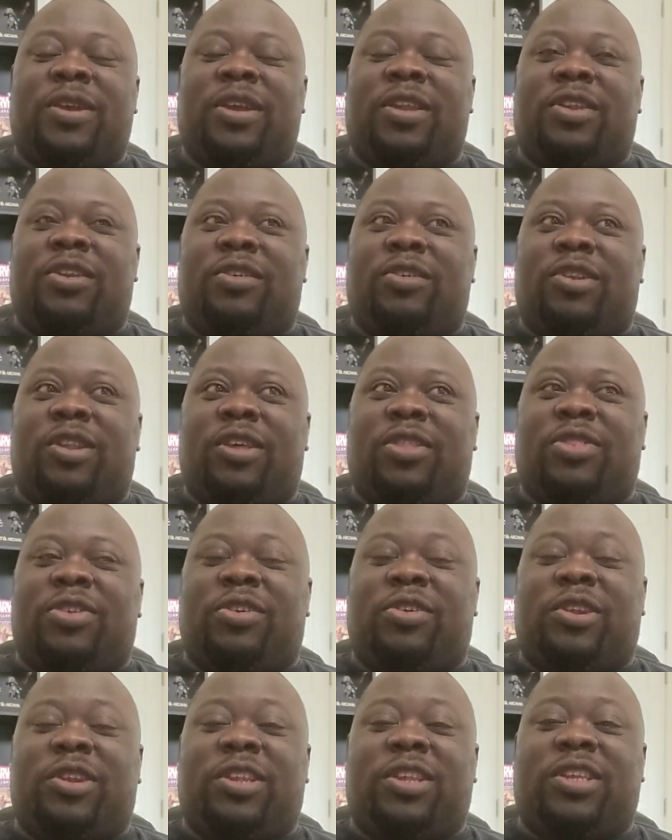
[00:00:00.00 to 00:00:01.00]
In the early
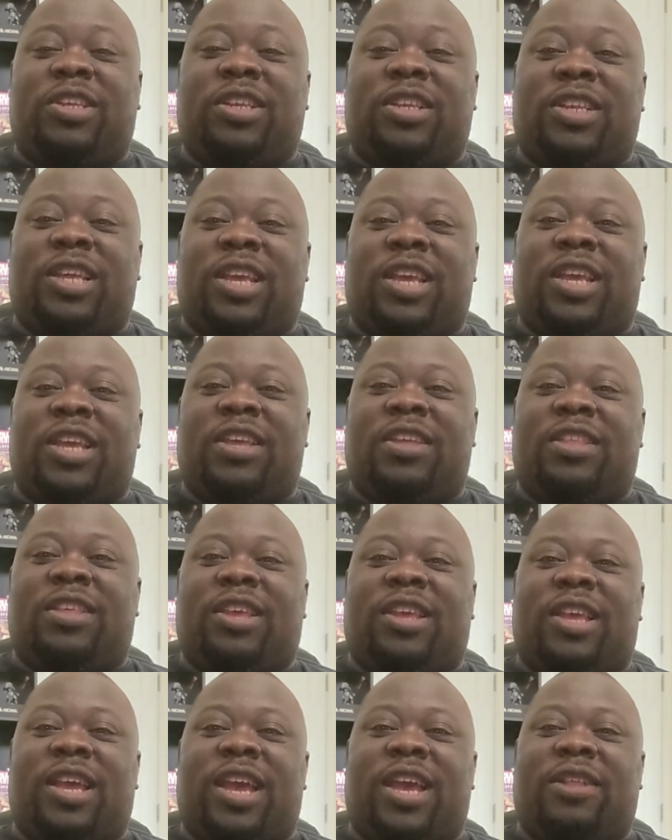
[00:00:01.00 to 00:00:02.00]
3rd edition days,
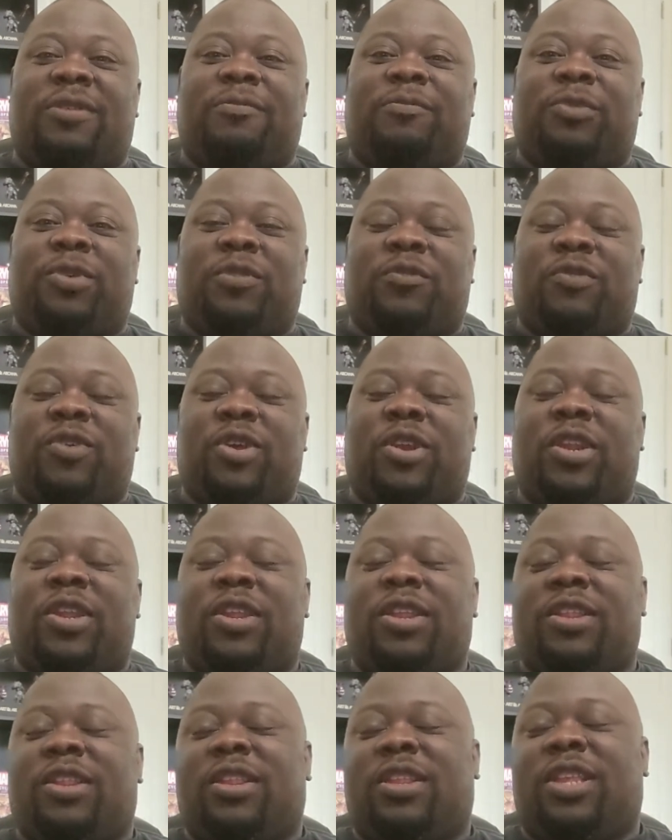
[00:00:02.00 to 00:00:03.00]
it got
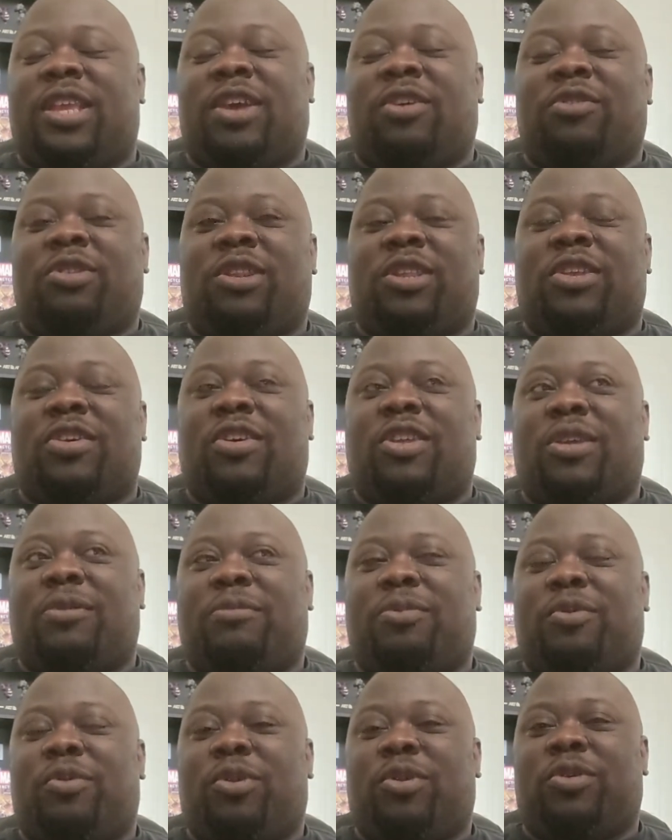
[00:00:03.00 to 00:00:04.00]
converted in the Tales of the Yawning
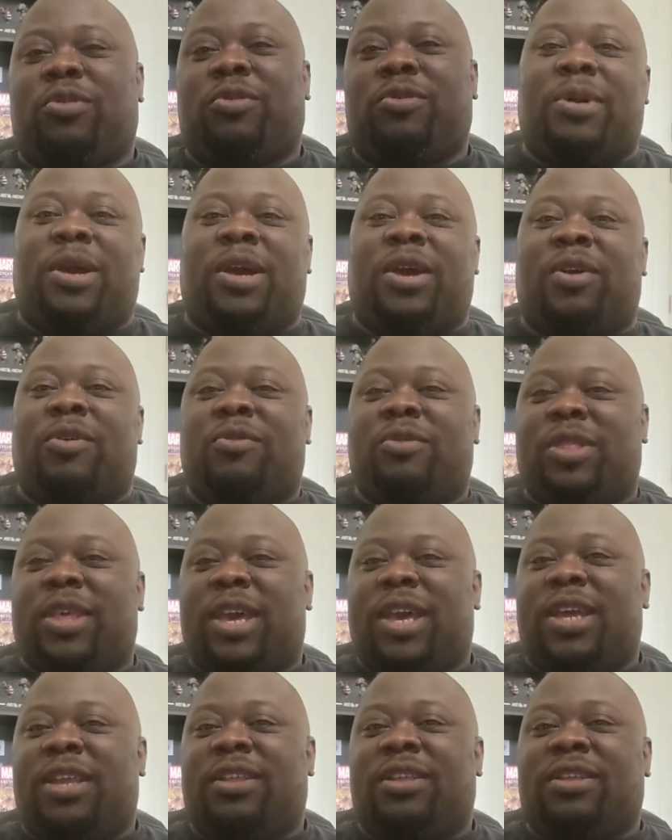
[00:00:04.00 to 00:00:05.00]
Portal. I own
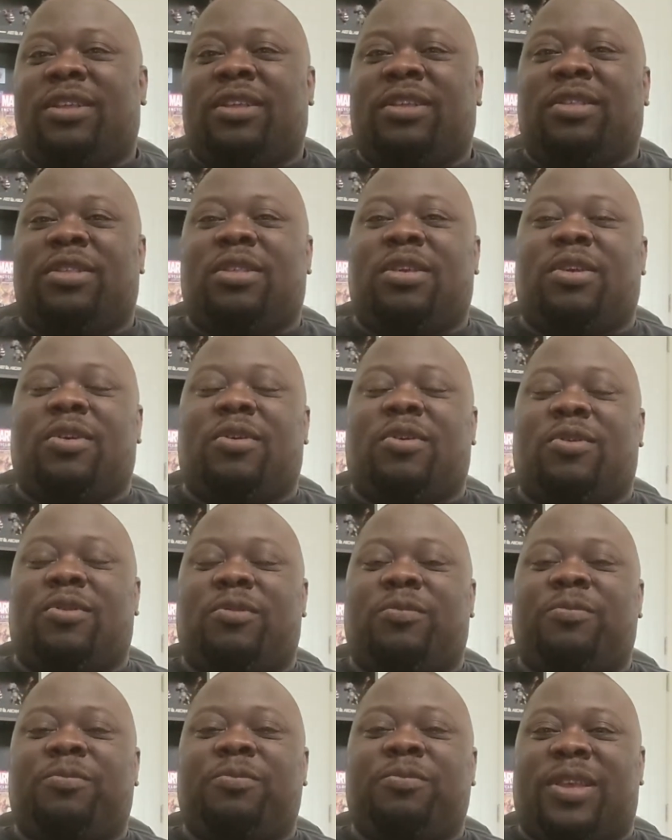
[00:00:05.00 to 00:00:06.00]
that, and
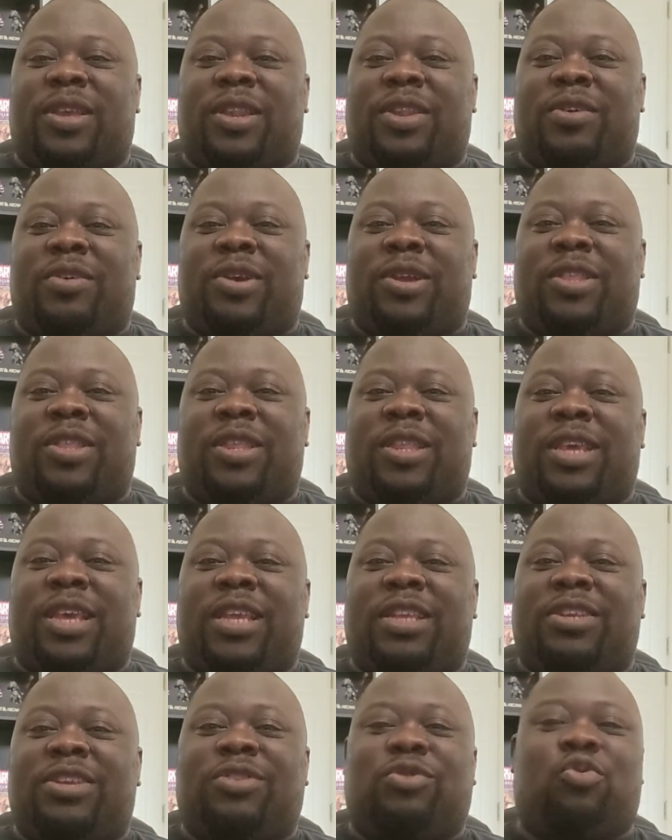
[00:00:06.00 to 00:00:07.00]
so, it's an
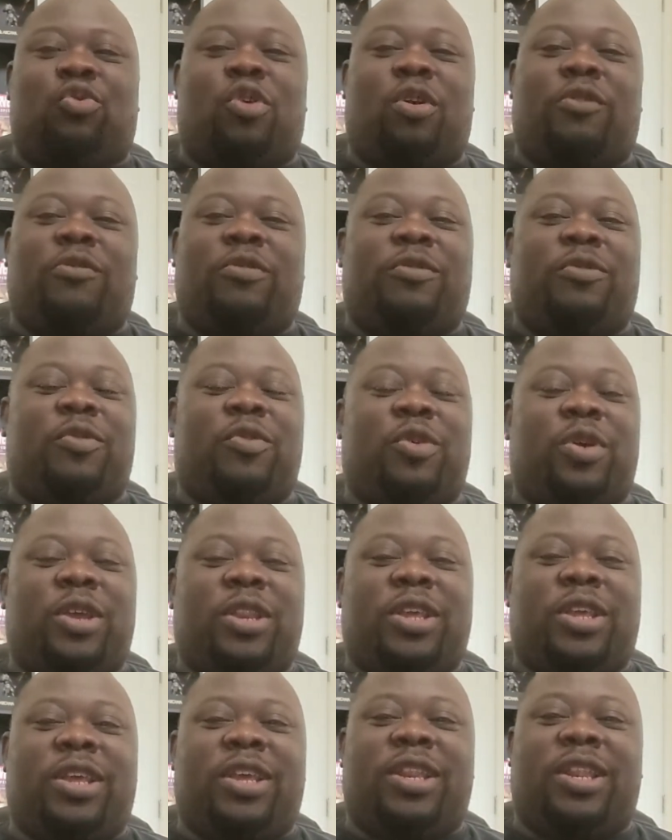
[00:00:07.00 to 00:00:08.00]
ancient dwarven
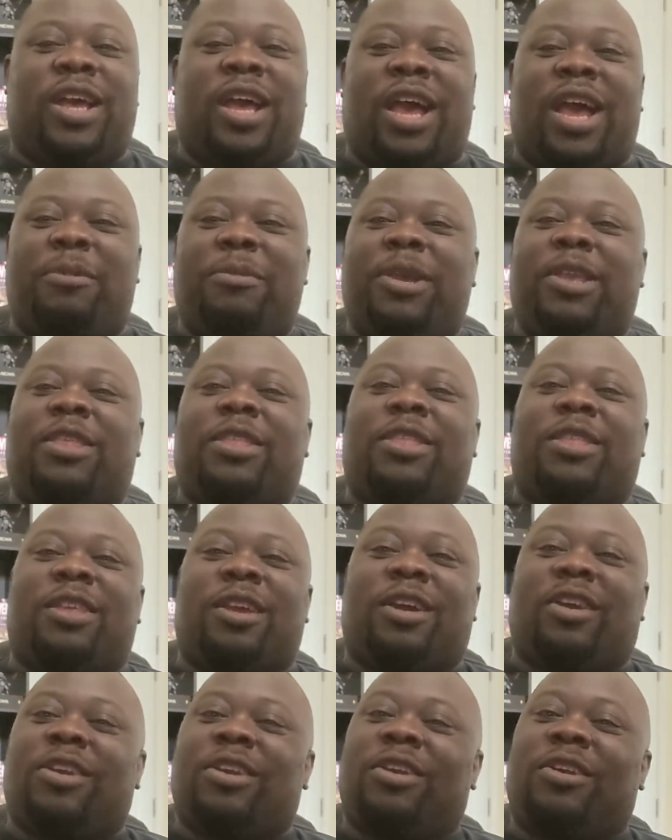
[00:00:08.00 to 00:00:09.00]
ruin, and I'm a
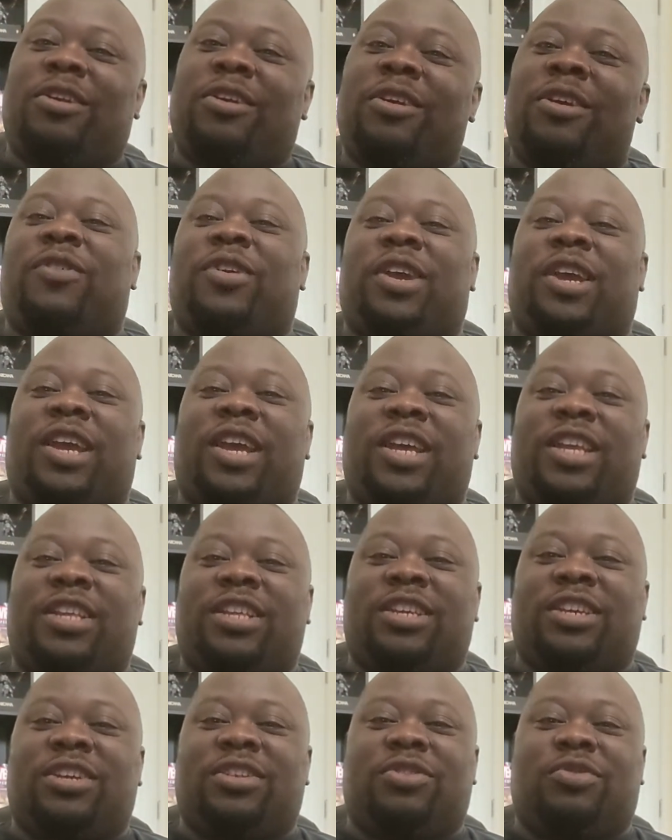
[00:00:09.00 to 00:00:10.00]
sucker for
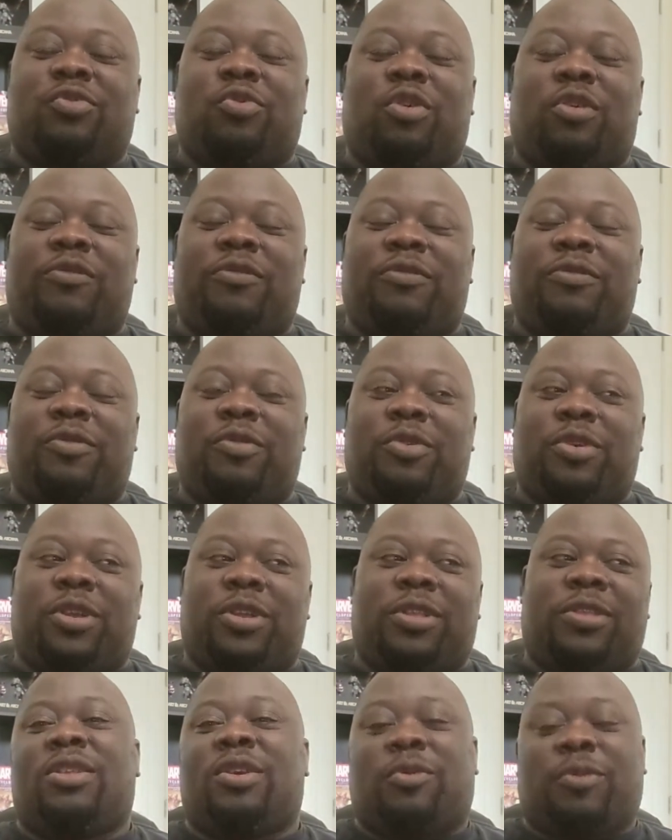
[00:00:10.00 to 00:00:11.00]
ancient dwarven ruin.
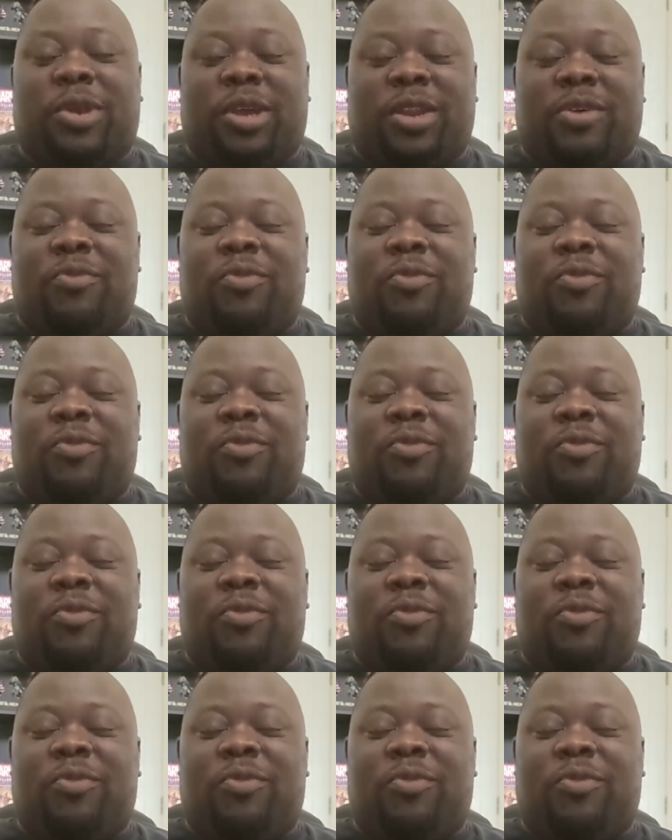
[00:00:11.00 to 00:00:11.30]
So we're going